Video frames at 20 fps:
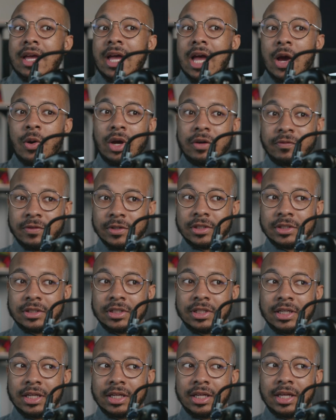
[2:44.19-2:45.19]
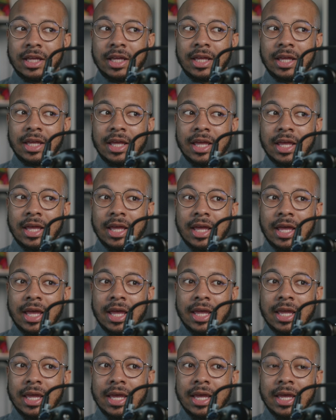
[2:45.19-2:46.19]
However,
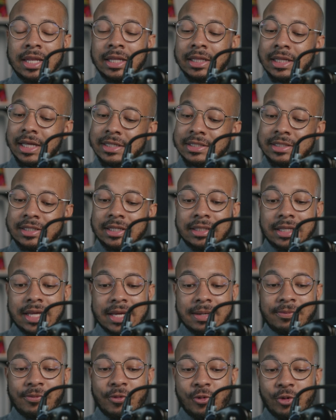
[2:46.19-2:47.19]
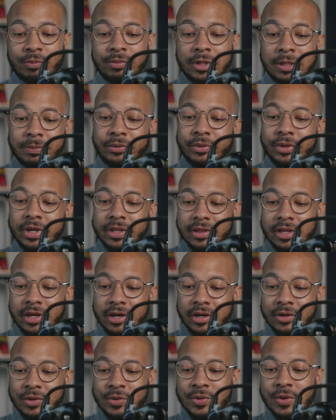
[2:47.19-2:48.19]
unless you let more people in
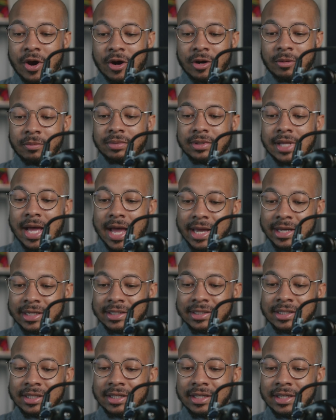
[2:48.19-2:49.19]
there who aren't Black,